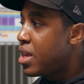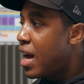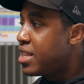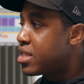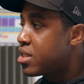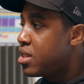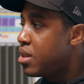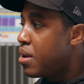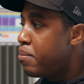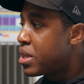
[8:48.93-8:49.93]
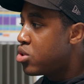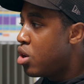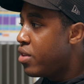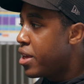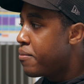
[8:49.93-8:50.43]
add existing, mix and
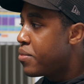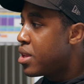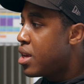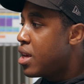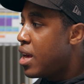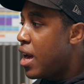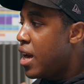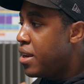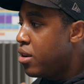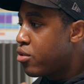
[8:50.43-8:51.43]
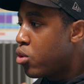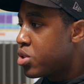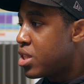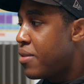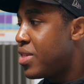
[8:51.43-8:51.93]
overlay. And of
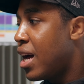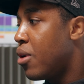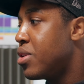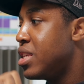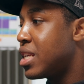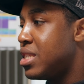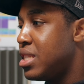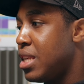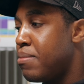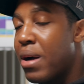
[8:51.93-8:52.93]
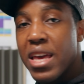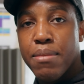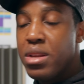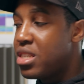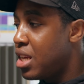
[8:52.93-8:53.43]
course, now you can see my
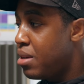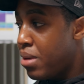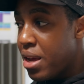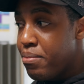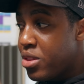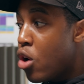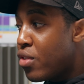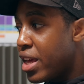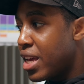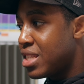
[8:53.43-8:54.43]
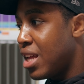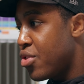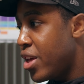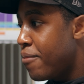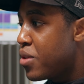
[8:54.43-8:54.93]
image, my overlay is now
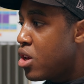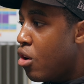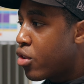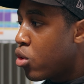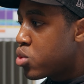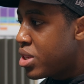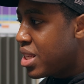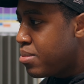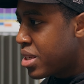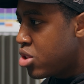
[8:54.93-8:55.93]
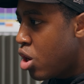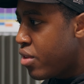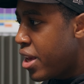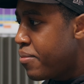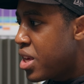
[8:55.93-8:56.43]
there. Of course, where it says mix and
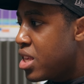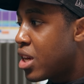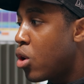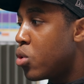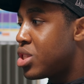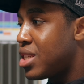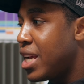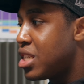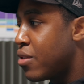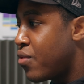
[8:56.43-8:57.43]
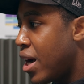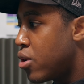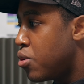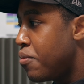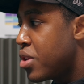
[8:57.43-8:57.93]
overlay, you can always change the
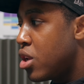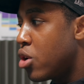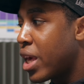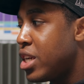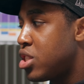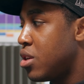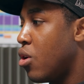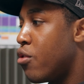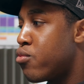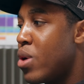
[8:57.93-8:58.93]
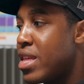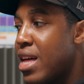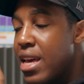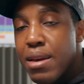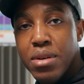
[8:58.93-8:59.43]
file location of where
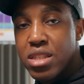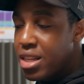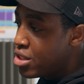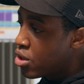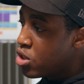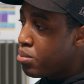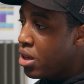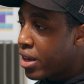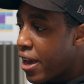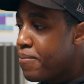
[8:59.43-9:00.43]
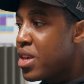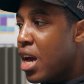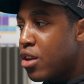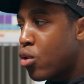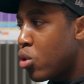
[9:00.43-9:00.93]
that image is going to be, okay?
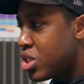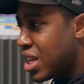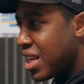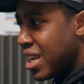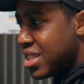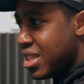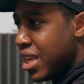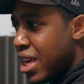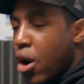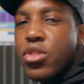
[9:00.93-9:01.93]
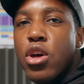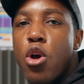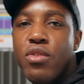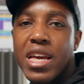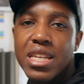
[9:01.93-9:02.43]
And of course, you can kind of see here on the
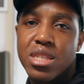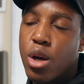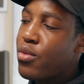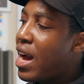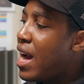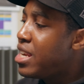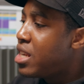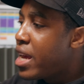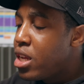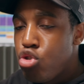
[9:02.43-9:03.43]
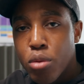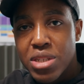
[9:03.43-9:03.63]
overlay itself, I added a drop